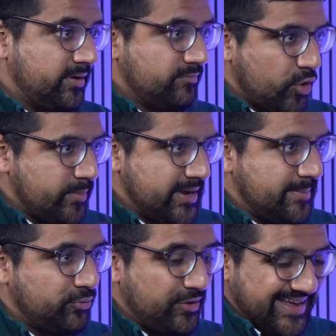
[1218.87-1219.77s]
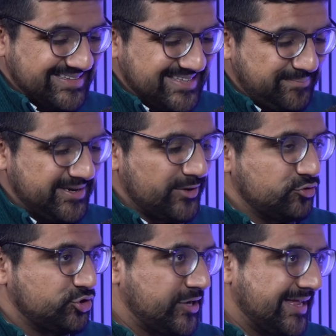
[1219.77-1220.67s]
Roman emperor, accepting
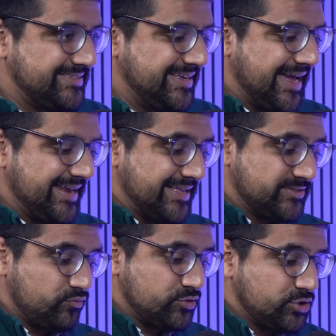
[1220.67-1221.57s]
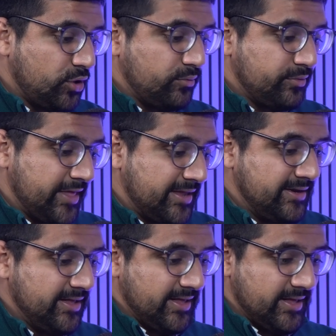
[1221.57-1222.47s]
Christianity, and as a result then,